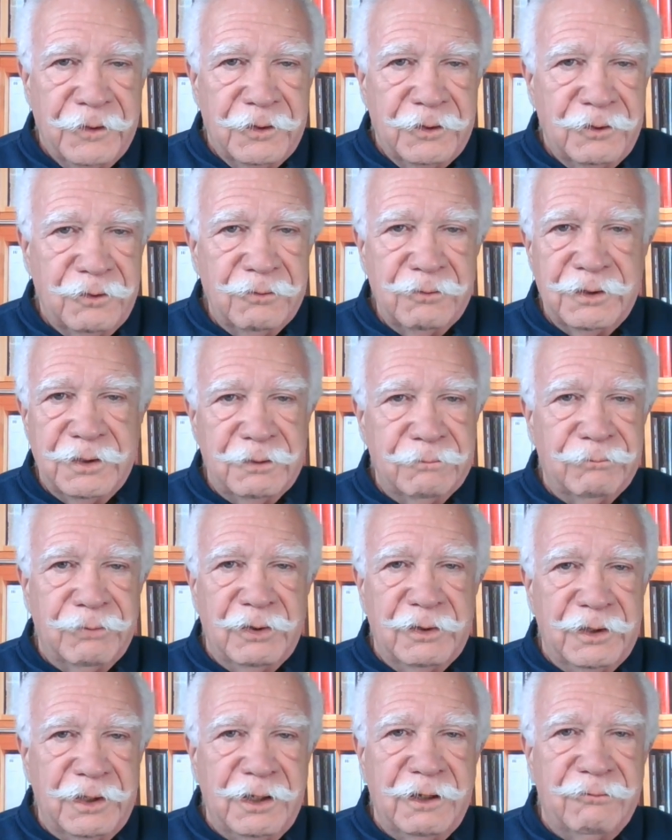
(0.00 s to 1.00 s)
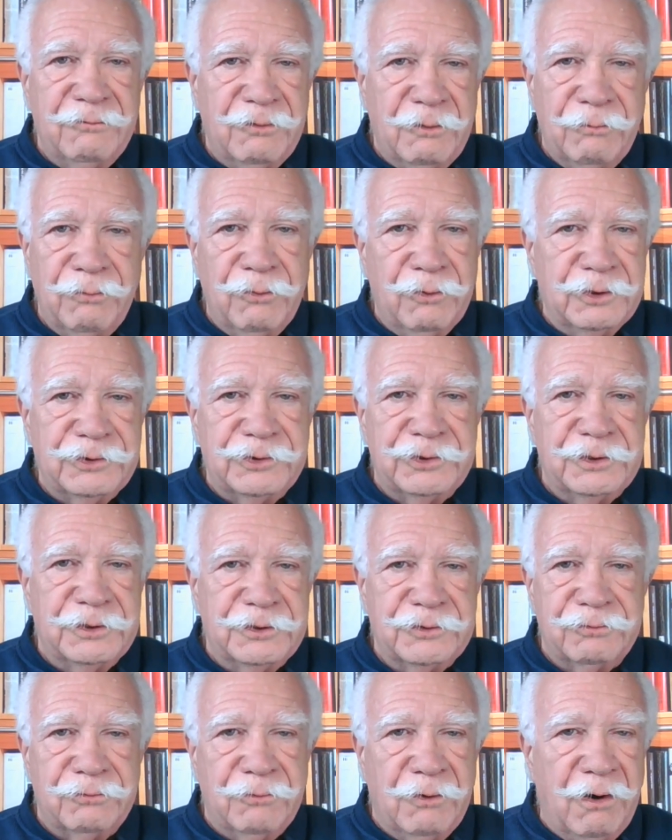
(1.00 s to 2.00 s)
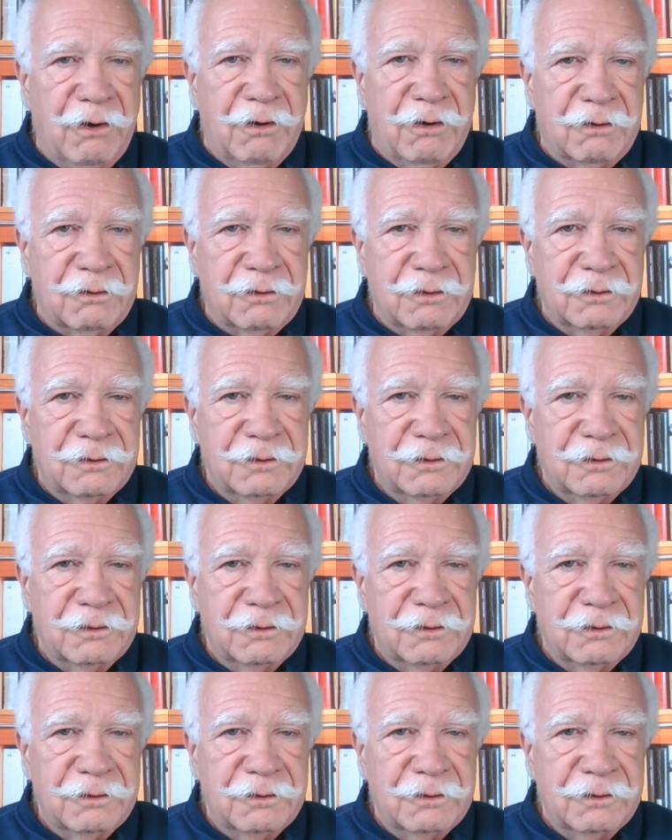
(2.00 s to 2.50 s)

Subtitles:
You can believe abortion is wrong,